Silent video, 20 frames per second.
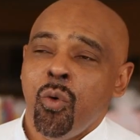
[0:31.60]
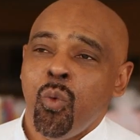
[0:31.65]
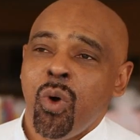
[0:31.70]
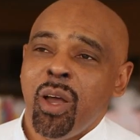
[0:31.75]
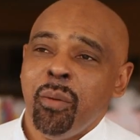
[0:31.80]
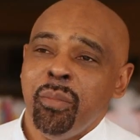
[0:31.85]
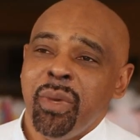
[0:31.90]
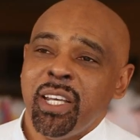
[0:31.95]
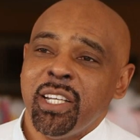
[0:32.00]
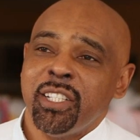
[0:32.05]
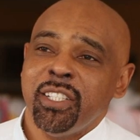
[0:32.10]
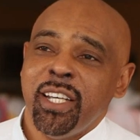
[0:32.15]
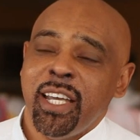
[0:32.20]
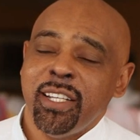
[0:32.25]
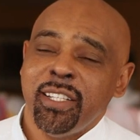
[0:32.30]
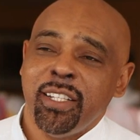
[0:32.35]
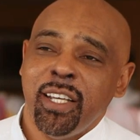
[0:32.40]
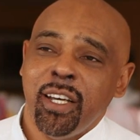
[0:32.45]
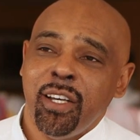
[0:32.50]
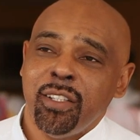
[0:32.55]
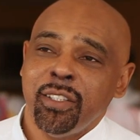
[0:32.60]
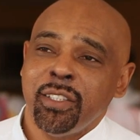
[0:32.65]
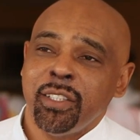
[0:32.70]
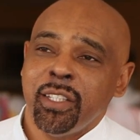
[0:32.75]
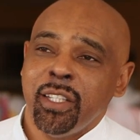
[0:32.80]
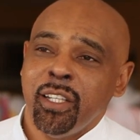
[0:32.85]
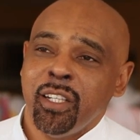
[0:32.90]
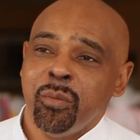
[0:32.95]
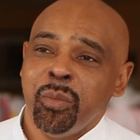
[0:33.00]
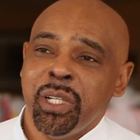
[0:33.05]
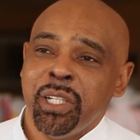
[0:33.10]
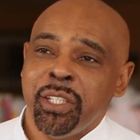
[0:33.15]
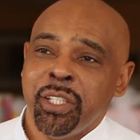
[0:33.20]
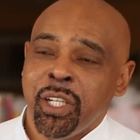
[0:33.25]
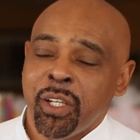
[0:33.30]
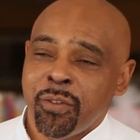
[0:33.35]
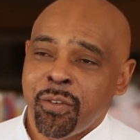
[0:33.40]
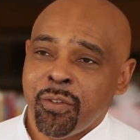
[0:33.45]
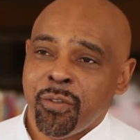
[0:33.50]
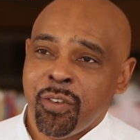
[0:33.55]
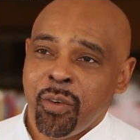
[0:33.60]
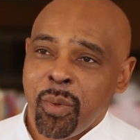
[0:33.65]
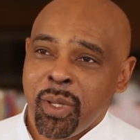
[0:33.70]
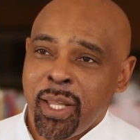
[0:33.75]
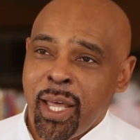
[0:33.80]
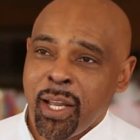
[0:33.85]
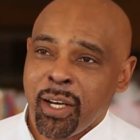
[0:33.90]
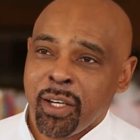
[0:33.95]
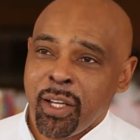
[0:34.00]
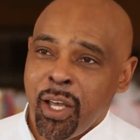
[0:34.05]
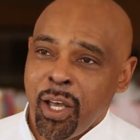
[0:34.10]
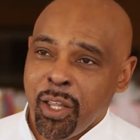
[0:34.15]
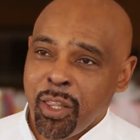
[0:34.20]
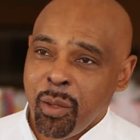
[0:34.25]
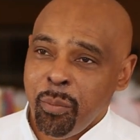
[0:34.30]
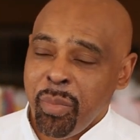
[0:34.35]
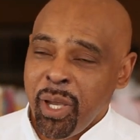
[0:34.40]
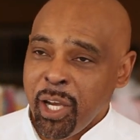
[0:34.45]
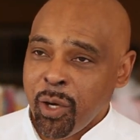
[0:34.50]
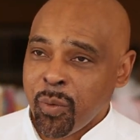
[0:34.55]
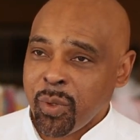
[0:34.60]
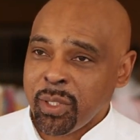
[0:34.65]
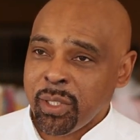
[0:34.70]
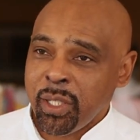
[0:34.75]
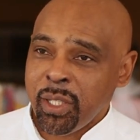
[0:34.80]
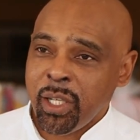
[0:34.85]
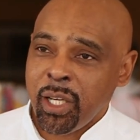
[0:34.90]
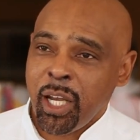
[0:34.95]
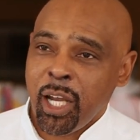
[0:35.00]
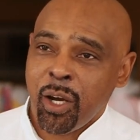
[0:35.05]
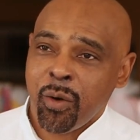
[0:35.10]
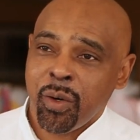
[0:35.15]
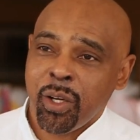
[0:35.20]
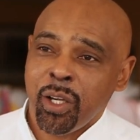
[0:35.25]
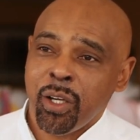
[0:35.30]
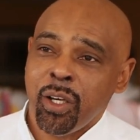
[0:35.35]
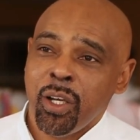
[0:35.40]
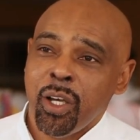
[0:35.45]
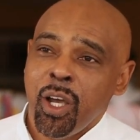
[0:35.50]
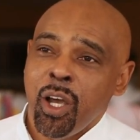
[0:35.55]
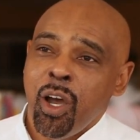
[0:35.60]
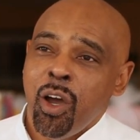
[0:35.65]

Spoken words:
What makes Chantel's is a little bit different from a lot of the other bakeries in the area.